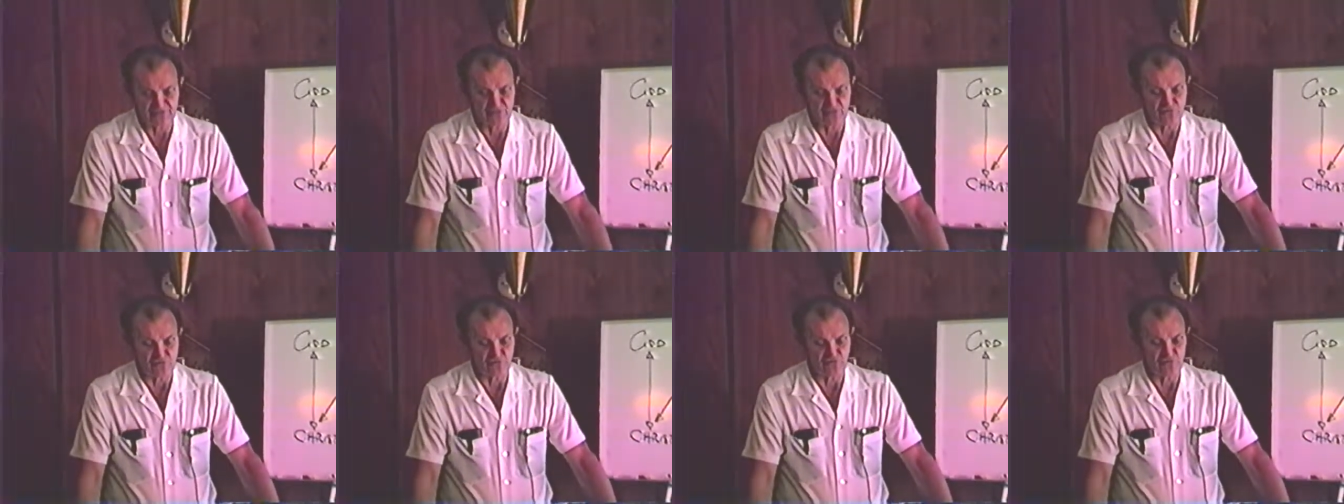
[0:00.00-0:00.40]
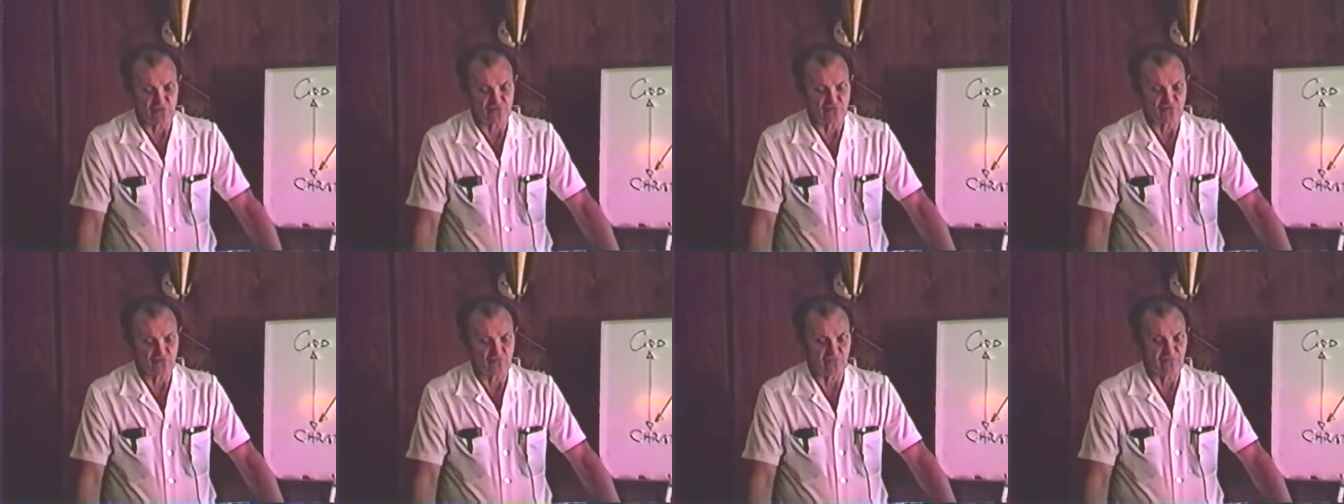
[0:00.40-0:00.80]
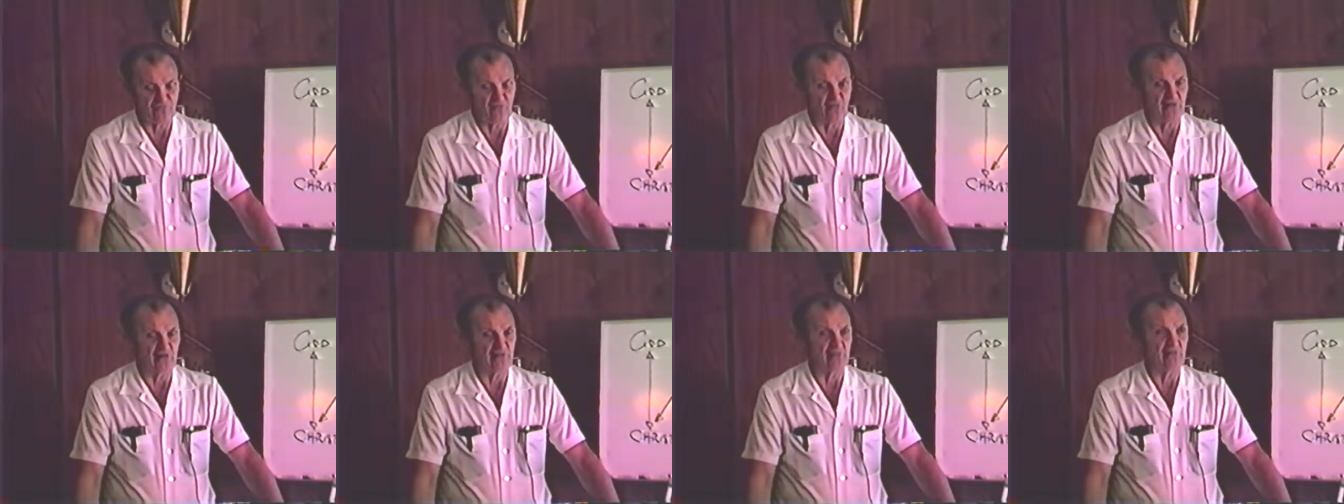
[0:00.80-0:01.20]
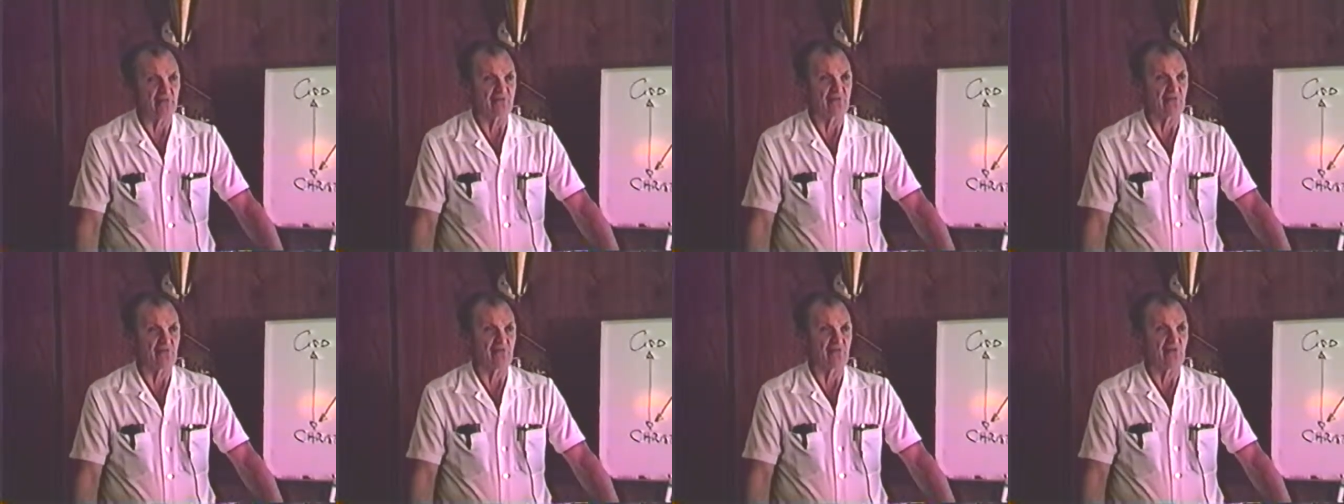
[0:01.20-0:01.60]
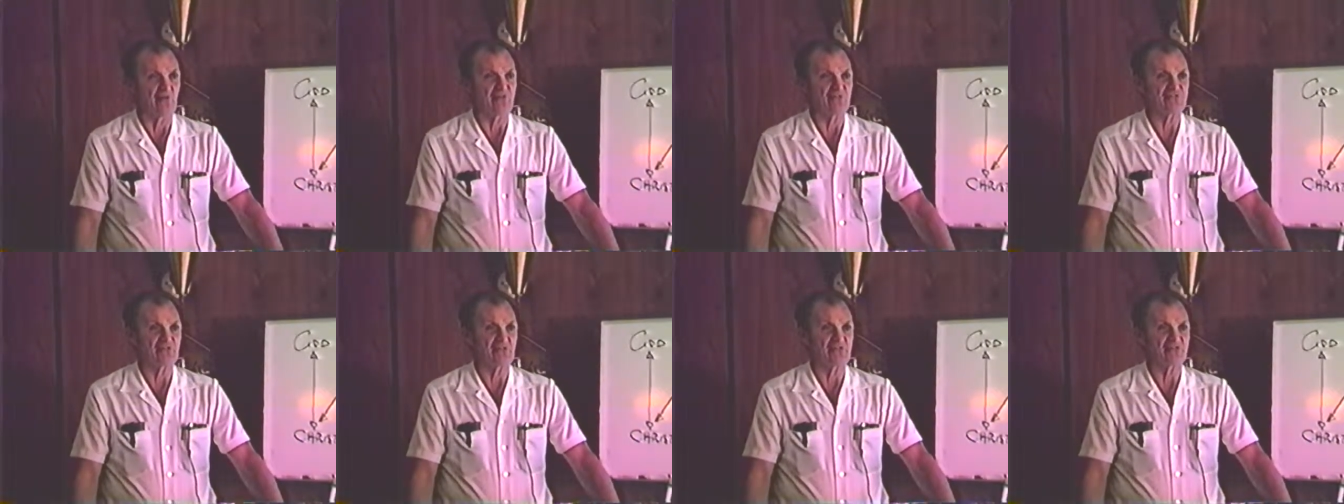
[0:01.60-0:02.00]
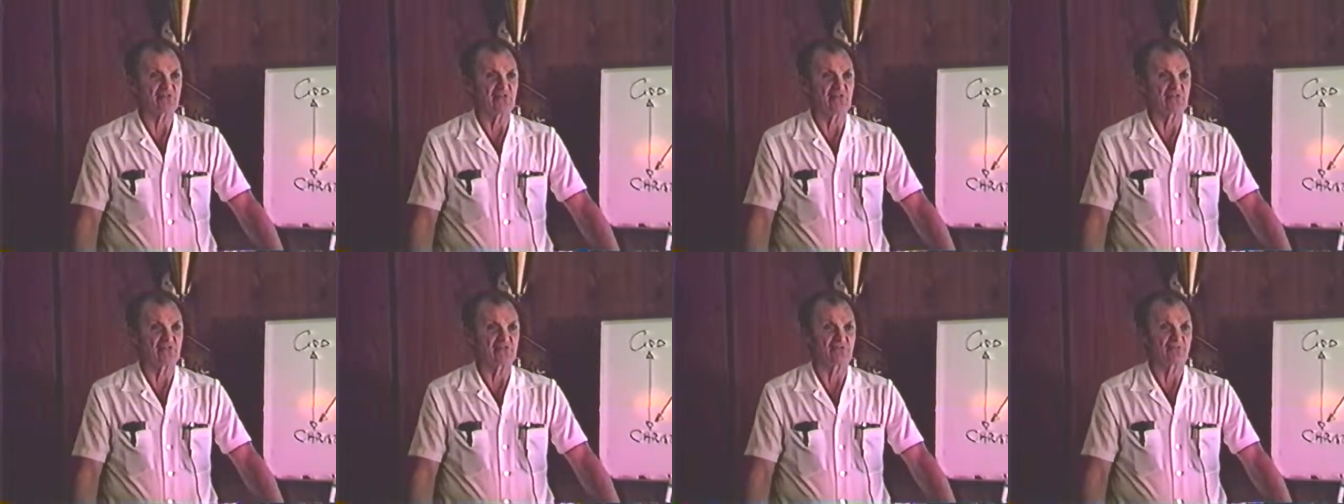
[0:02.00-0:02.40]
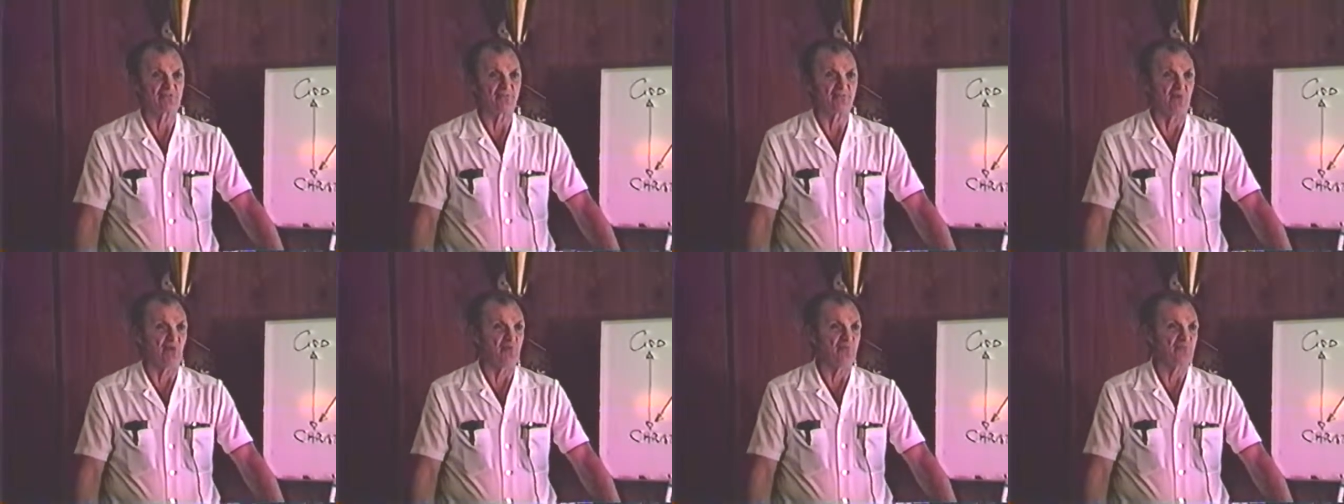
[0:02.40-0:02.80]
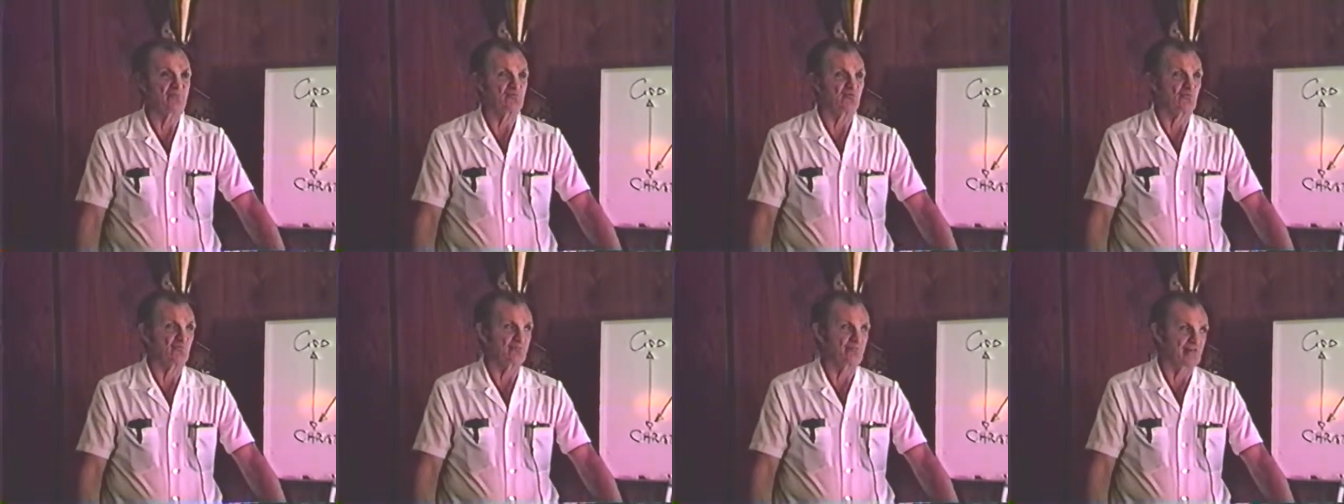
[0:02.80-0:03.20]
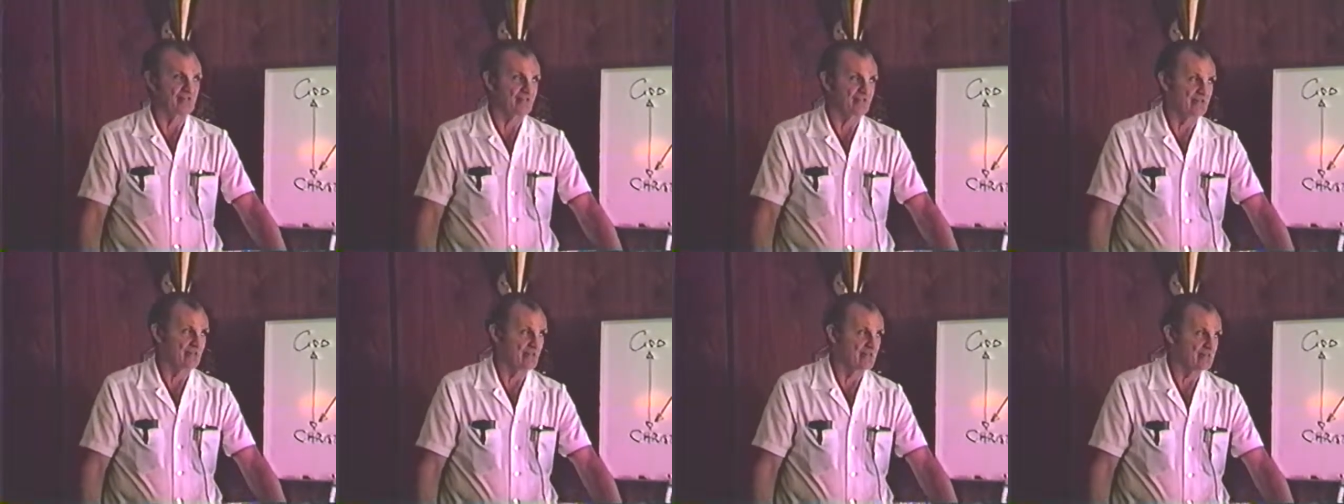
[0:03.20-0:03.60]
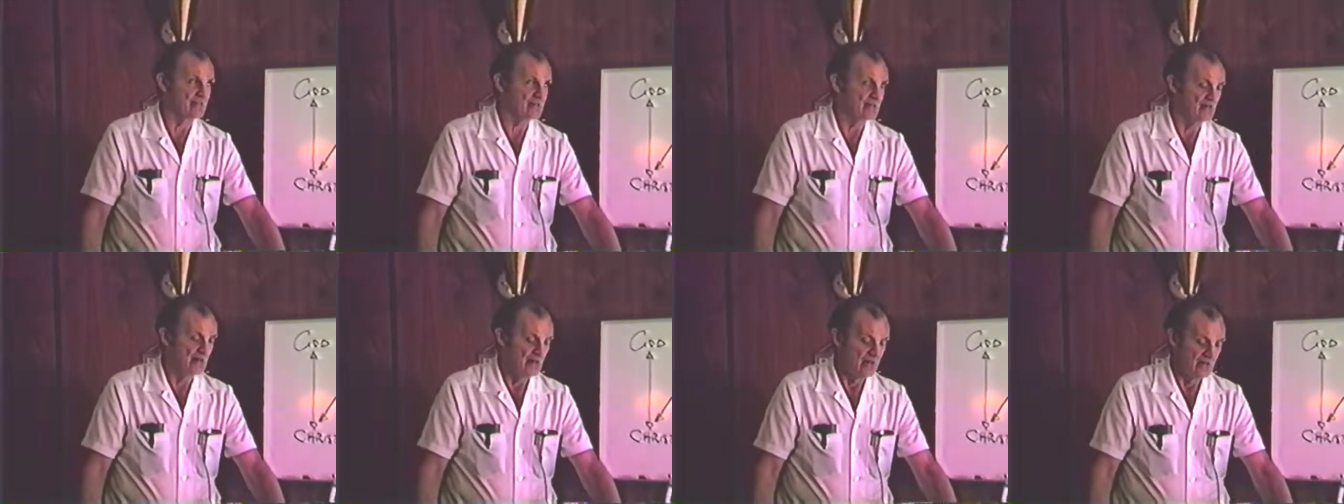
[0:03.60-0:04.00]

that you that you find that there are no such things as popes or presidents,